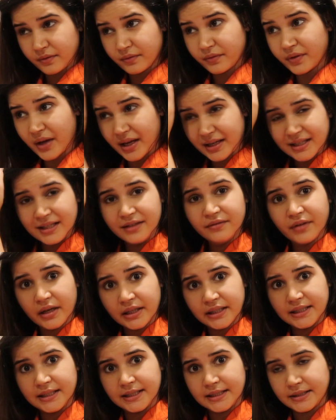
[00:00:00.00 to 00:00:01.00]

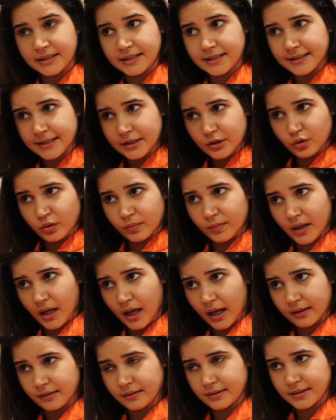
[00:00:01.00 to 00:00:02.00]
Very easy to
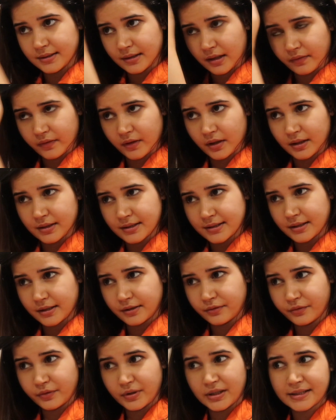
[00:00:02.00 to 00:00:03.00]
apply. There's nothing,
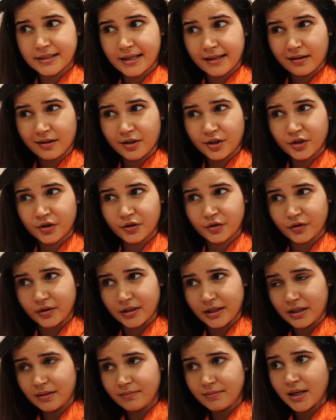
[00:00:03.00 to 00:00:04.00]
it feels like a
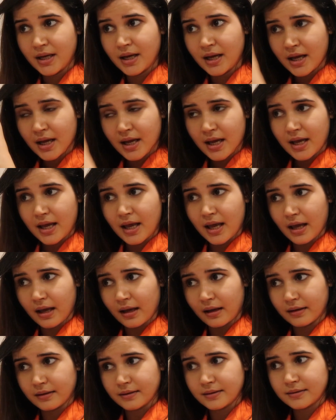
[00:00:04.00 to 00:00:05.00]
cream
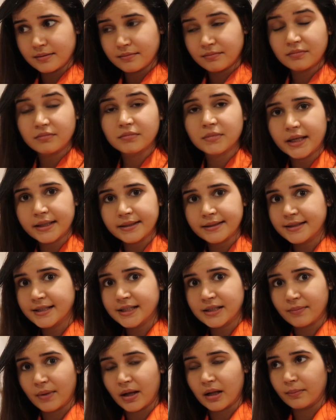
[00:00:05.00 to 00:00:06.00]
and doesn't
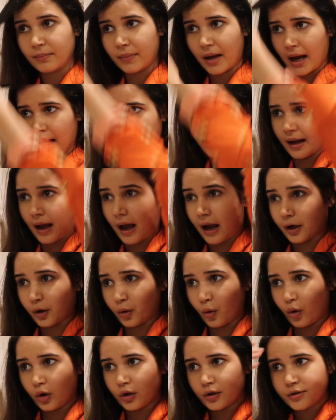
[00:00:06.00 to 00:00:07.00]
smell bad
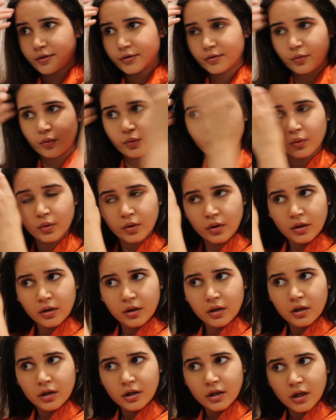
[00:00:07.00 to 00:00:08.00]
at all. So
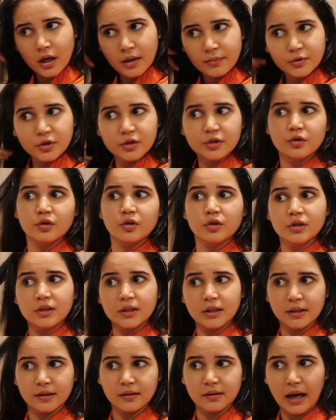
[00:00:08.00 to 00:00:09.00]
I'm just going
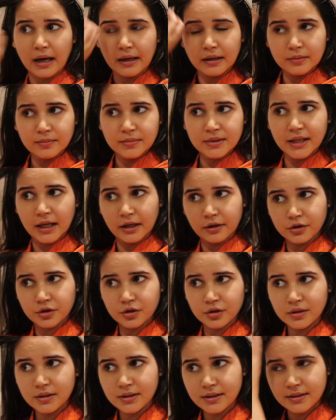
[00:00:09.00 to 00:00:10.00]
to take random
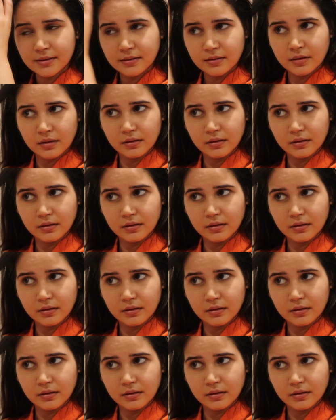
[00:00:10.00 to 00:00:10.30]
sections.